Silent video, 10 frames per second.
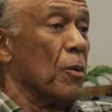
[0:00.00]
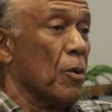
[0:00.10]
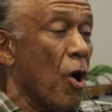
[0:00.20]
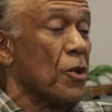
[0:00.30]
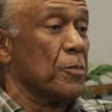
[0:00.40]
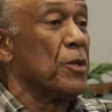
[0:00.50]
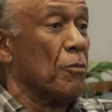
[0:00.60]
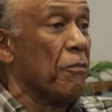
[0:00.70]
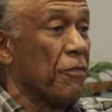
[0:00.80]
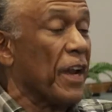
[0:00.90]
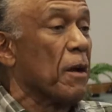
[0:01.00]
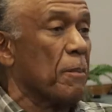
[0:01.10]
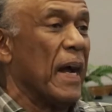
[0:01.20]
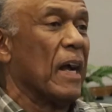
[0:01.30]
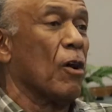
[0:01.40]
caused me to reflect
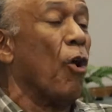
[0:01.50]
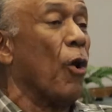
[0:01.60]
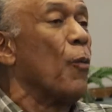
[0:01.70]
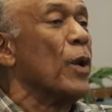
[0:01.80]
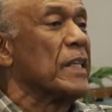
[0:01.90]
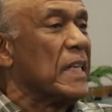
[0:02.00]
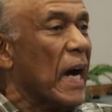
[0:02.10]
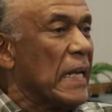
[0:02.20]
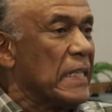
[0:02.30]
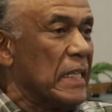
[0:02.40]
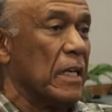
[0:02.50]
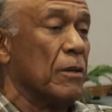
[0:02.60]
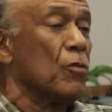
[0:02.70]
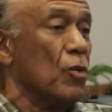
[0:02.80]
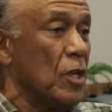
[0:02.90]
back on what God
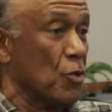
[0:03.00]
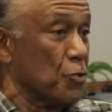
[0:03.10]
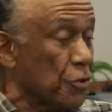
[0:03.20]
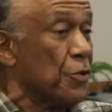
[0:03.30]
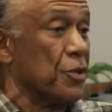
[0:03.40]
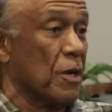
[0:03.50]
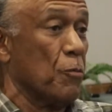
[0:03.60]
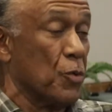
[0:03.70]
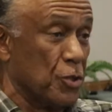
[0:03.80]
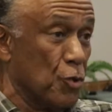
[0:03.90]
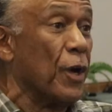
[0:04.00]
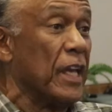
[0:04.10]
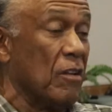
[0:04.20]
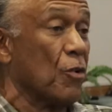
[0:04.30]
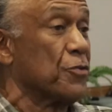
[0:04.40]
did in those 30 something, was
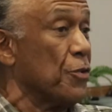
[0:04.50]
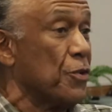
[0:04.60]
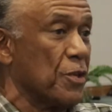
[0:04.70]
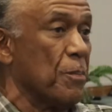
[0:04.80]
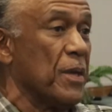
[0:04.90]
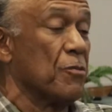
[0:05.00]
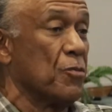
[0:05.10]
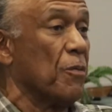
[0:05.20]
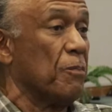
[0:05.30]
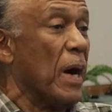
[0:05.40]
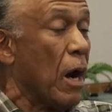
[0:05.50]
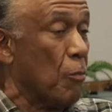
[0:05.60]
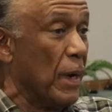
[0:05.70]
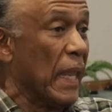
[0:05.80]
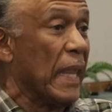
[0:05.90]
doing in those 30 something years
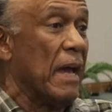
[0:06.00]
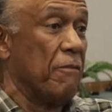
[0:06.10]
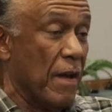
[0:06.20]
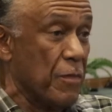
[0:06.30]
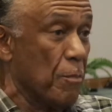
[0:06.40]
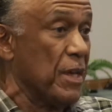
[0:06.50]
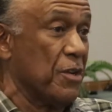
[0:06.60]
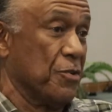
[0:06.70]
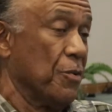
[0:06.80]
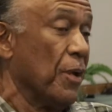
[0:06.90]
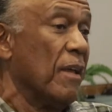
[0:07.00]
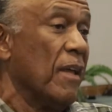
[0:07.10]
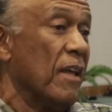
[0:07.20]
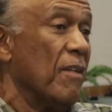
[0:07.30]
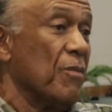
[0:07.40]
without my life and the ministry.
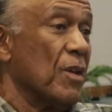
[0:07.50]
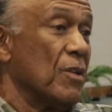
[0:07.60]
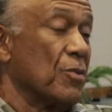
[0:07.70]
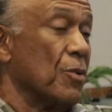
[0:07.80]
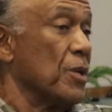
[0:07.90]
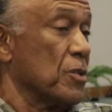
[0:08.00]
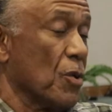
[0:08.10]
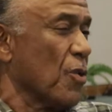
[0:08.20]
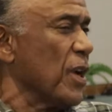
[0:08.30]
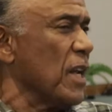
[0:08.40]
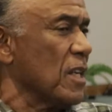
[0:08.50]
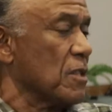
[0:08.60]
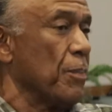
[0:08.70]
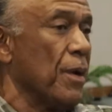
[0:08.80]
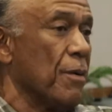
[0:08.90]
So it's a great
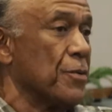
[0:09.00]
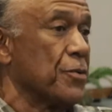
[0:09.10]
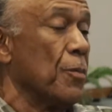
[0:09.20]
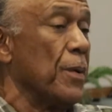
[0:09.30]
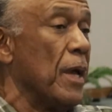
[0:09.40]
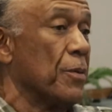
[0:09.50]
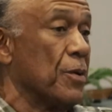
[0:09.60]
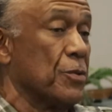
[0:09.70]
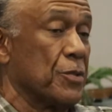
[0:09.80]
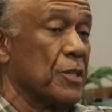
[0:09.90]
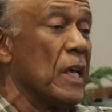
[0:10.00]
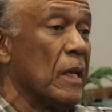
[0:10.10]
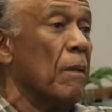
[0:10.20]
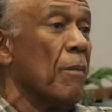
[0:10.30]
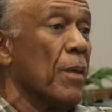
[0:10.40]
experience to be able to
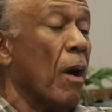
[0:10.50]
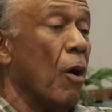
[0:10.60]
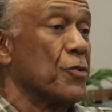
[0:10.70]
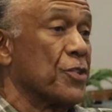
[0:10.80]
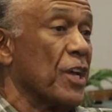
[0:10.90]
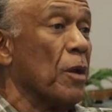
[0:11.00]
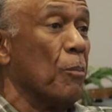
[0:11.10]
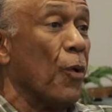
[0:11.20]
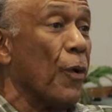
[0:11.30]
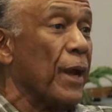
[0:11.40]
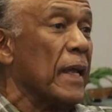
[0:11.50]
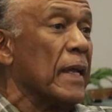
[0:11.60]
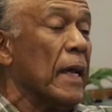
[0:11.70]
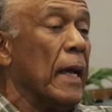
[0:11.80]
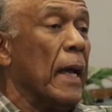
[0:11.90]
sit on Sunday morning
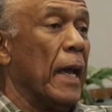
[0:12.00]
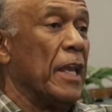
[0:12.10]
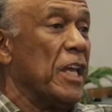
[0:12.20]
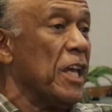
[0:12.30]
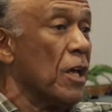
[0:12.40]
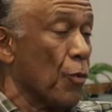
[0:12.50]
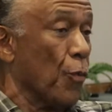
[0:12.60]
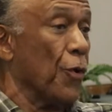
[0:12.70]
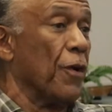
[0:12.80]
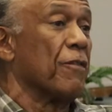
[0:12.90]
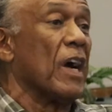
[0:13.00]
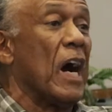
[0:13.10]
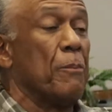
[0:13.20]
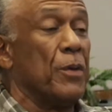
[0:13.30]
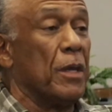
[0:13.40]
and hear the word of
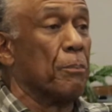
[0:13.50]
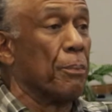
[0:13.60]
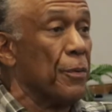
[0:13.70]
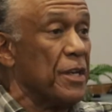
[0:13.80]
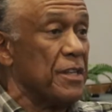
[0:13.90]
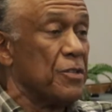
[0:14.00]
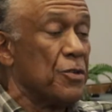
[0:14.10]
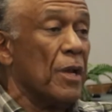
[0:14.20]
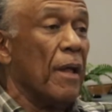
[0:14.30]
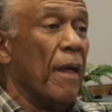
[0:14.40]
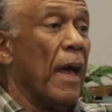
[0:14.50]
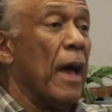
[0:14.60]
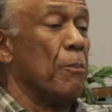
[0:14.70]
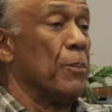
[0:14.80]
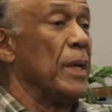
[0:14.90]
God being preached
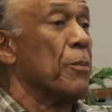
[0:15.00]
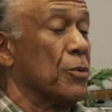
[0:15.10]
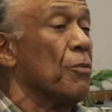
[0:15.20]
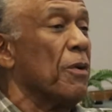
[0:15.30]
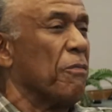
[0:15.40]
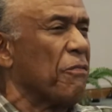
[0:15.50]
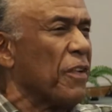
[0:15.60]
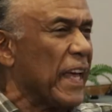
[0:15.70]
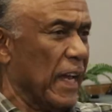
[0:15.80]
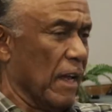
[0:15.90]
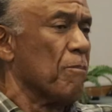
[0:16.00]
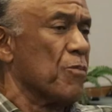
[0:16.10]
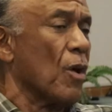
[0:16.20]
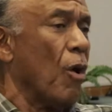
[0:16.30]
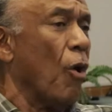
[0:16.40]
and be able to reflect
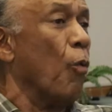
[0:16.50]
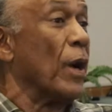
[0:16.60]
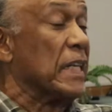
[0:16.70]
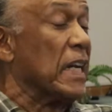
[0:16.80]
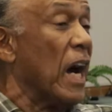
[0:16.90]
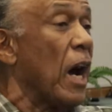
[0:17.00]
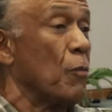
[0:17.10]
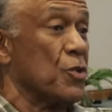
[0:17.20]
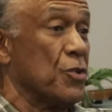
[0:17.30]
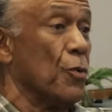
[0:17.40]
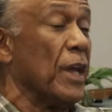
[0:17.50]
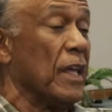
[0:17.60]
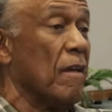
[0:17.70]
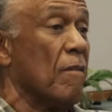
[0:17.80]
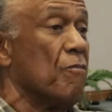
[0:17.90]
on what God was doing
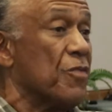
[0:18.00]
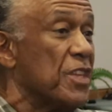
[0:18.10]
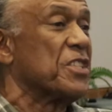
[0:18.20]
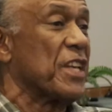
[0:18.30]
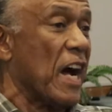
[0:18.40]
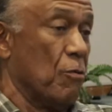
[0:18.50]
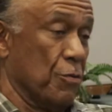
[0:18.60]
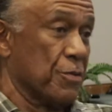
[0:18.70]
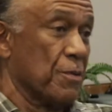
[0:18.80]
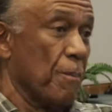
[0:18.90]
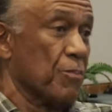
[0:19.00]
in this house